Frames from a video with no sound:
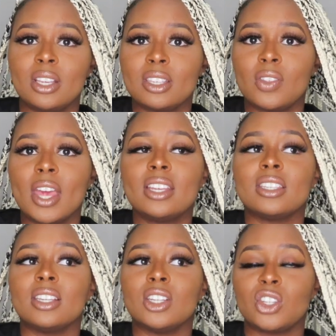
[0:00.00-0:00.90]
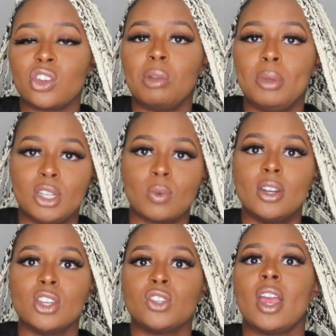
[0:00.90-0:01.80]
so that is a good show to binge watch
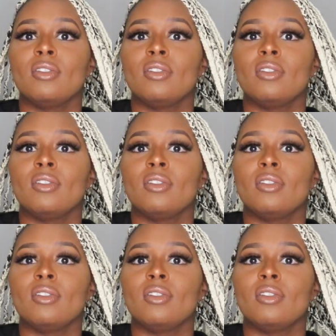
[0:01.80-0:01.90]
because you